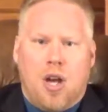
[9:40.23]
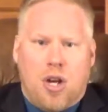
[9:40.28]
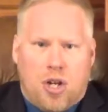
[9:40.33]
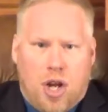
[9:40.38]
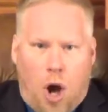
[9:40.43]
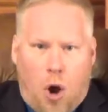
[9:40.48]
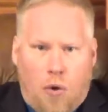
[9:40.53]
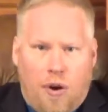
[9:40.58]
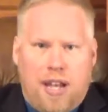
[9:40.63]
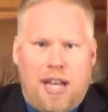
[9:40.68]

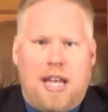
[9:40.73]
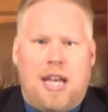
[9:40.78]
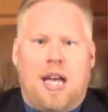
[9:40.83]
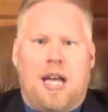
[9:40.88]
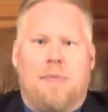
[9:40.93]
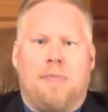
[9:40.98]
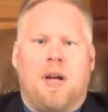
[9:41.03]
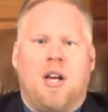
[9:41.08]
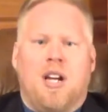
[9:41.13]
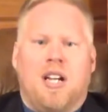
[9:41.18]
Go to
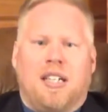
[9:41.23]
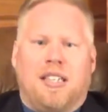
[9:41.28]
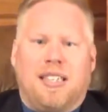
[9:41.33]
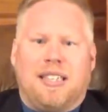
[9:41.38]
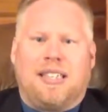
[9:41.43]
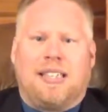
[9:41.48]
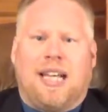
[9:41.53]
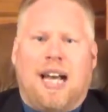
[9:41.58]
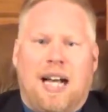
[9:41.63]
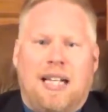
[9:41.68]
him.
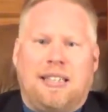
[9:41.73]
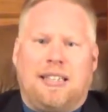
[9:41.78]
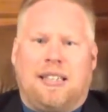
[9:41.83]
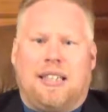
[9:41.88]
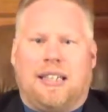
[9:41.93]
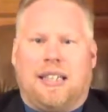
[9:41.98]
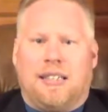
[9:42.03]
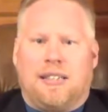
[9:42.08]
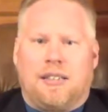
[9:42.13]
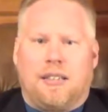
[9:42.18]
Discuss
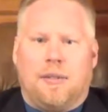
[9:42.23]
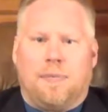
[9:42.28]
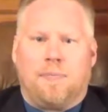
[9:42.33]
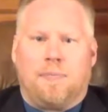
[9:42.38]
this.